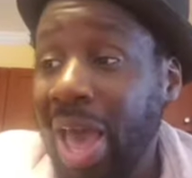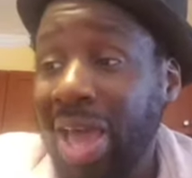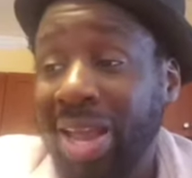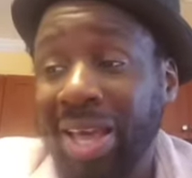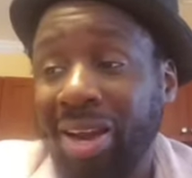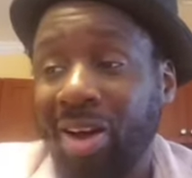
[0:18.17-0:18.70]

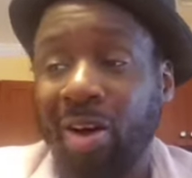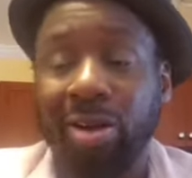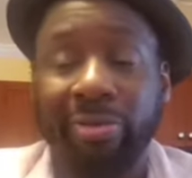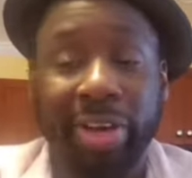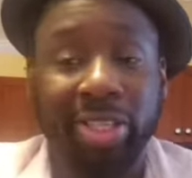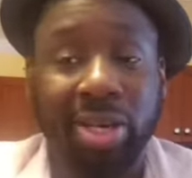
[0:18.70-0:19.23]
And I got all
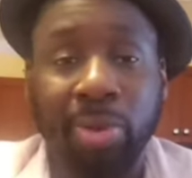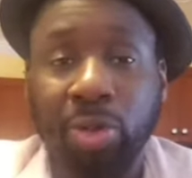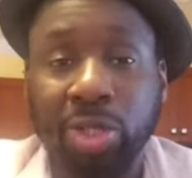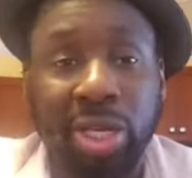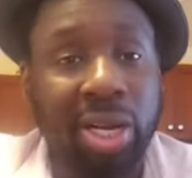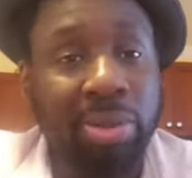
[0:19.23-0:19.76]
invested
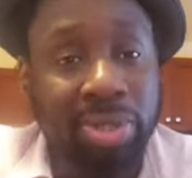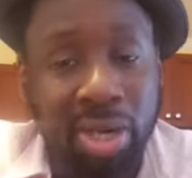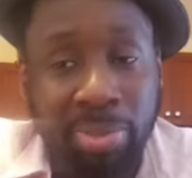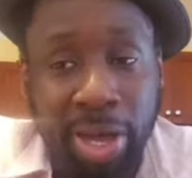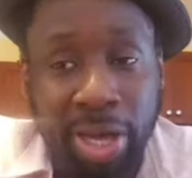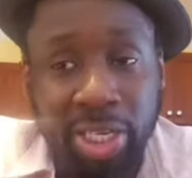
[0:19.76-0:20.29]
emotionally and upset
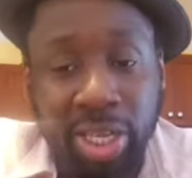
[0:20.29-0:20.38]
about it.